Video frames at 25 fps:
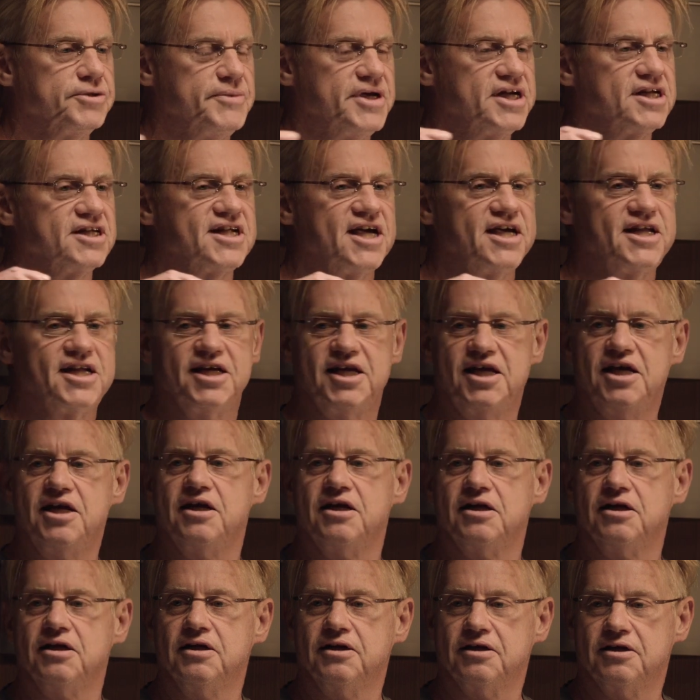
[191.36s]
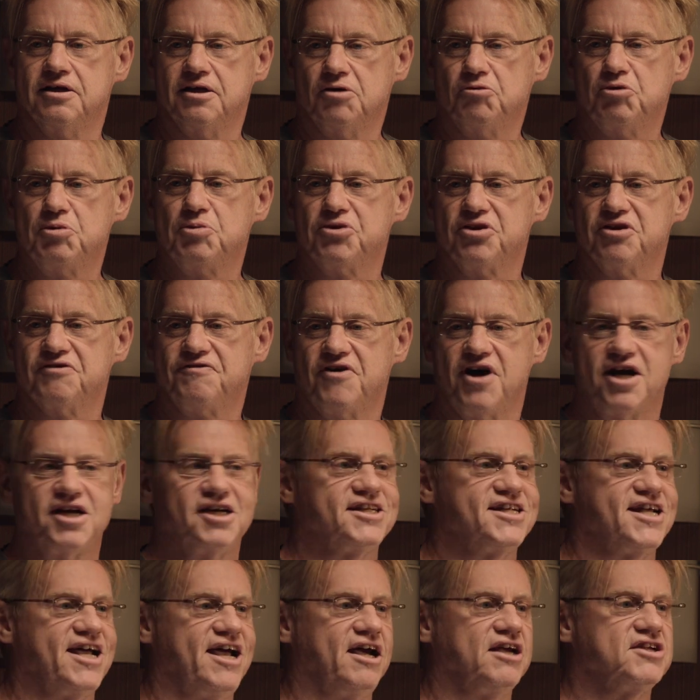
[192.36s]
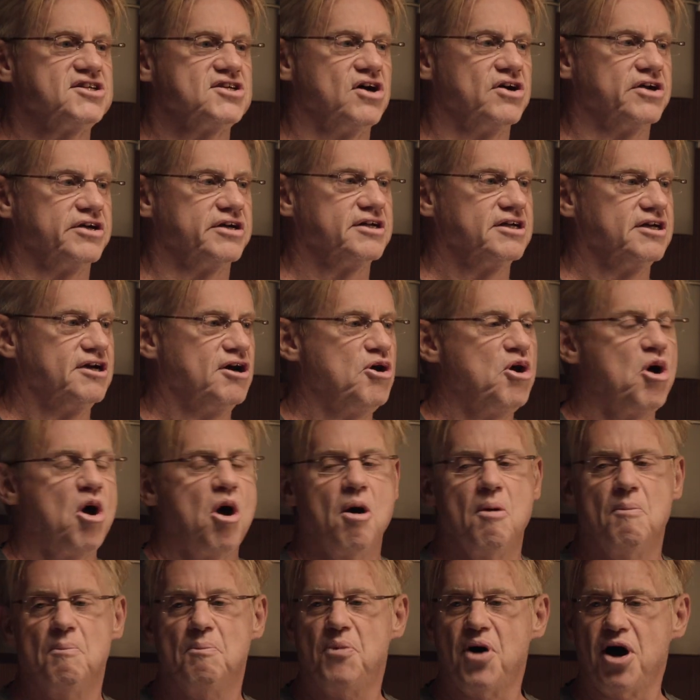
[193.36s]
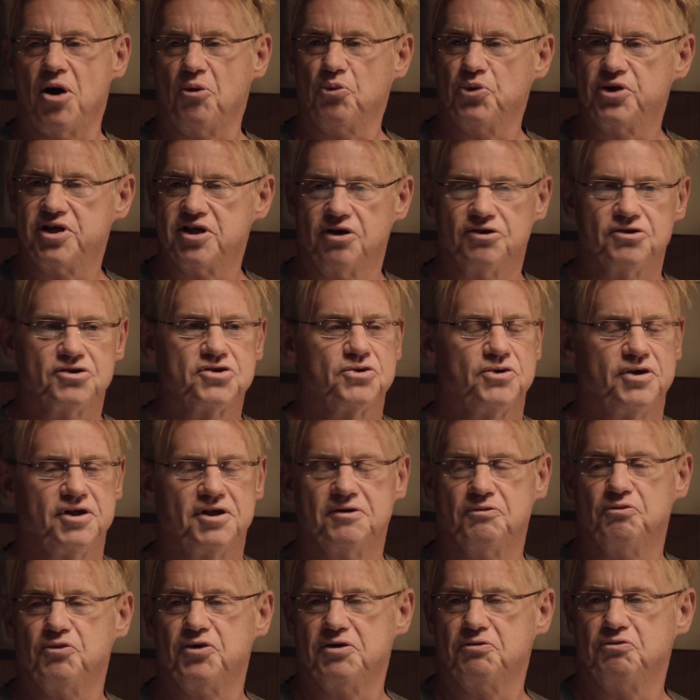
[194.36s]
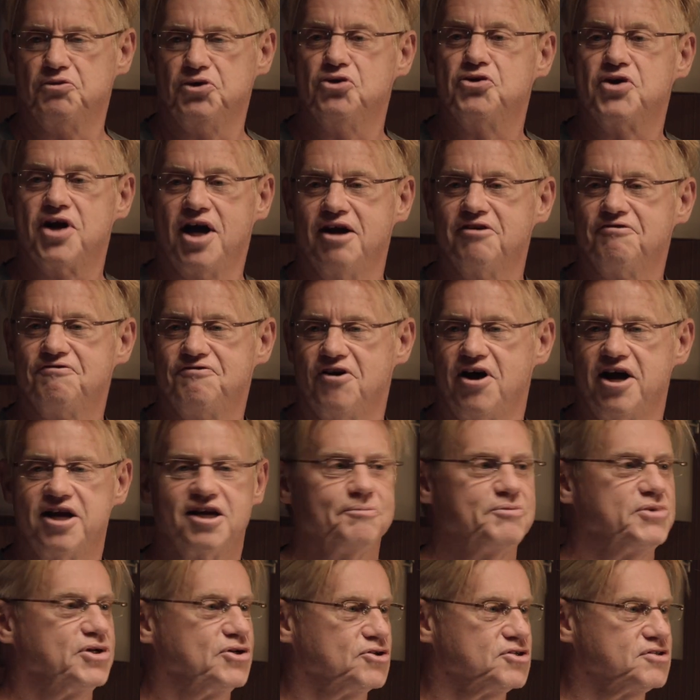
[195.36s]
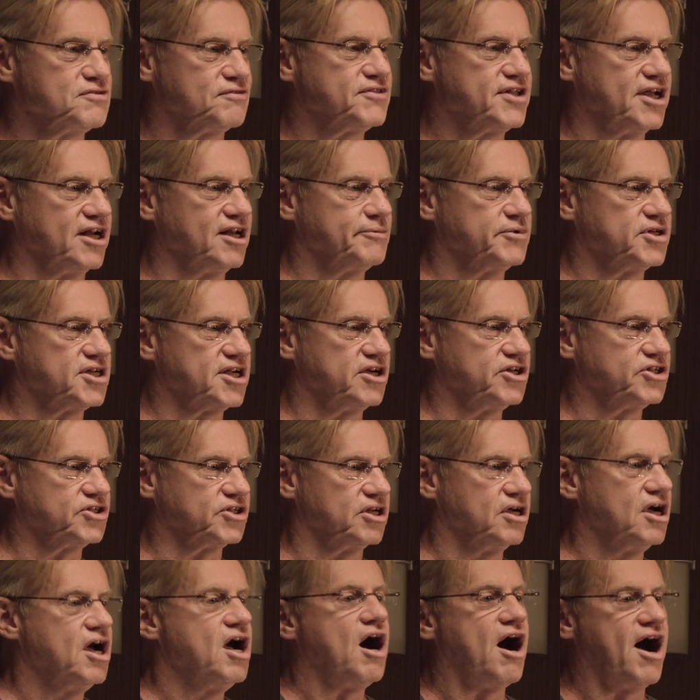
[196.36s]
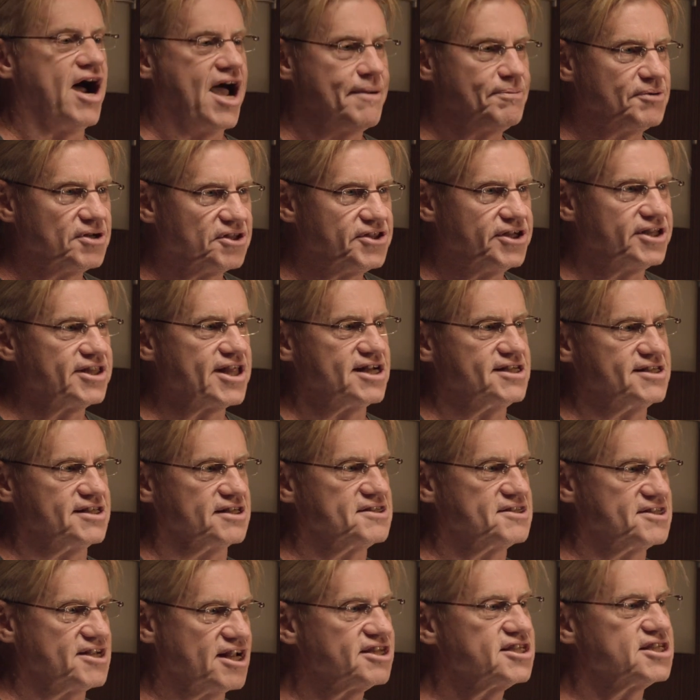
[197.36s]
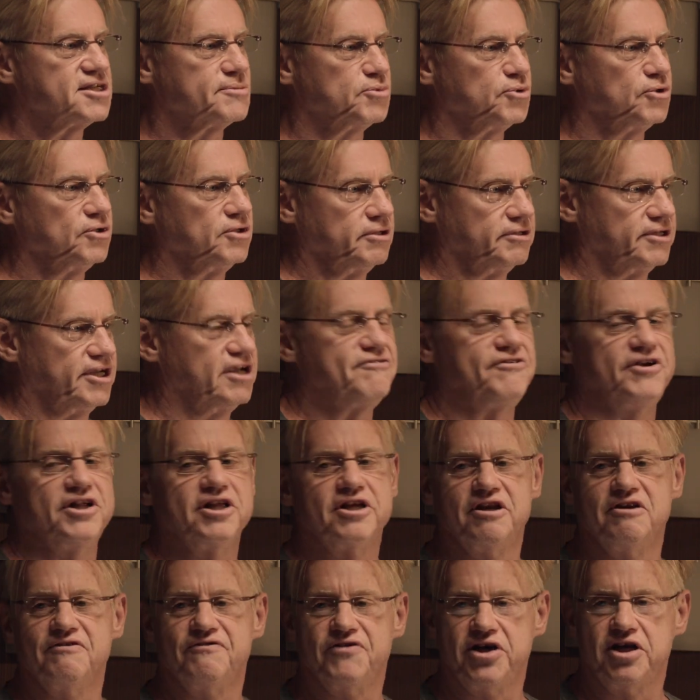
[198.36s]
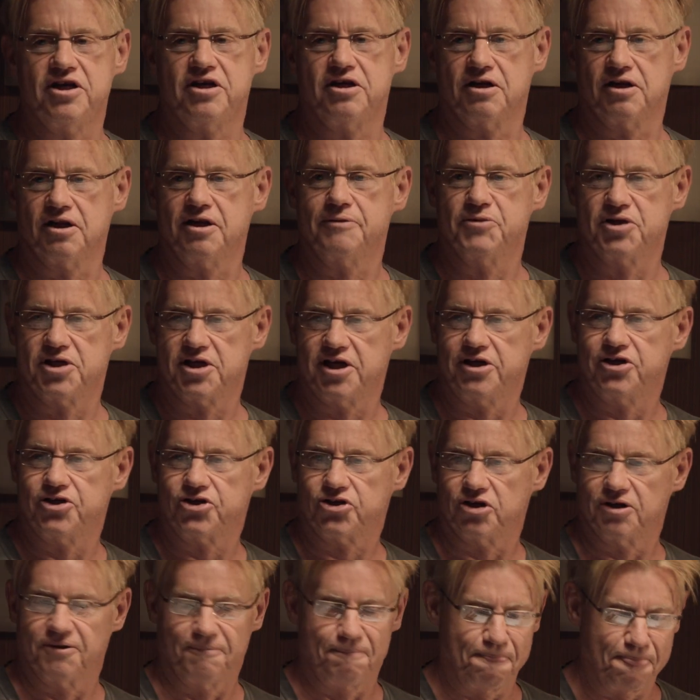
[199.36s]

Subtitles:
the metadata in, we put the Finder tags on it, but we don't do you can't find it because of their limitation. I happen to think that's the sensible, if inconvenient, limitation.